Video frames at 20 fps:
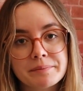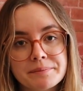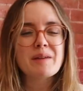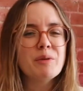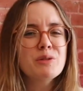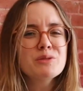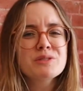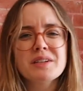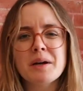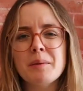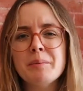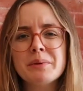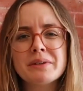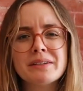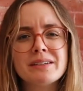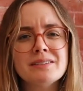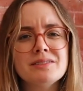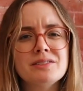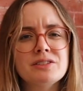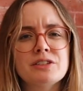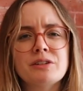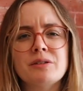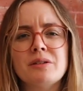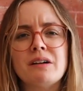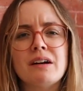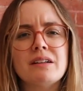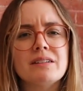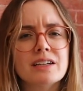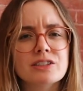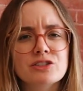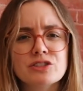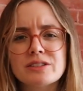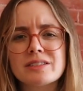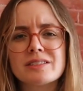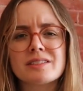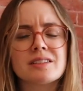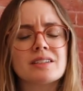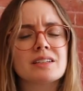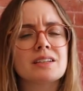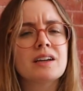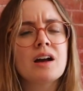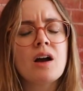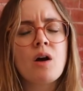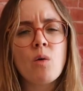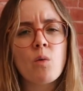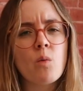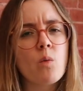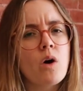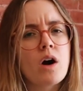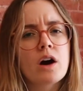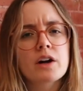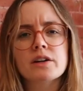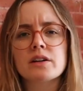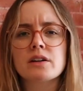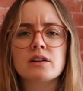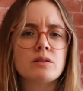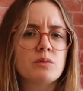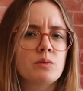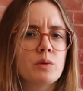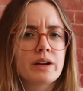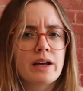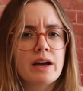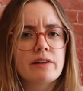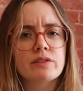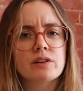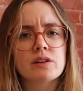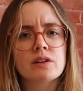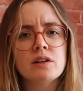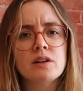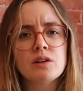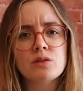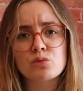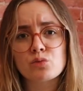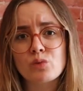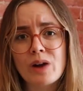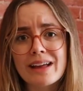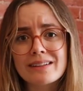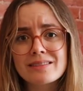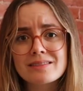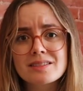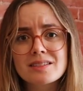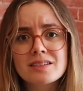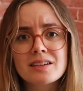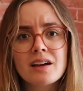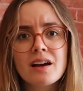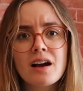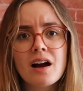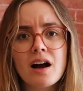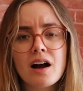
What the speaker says: And most companies, electricity, water, whatever, rent,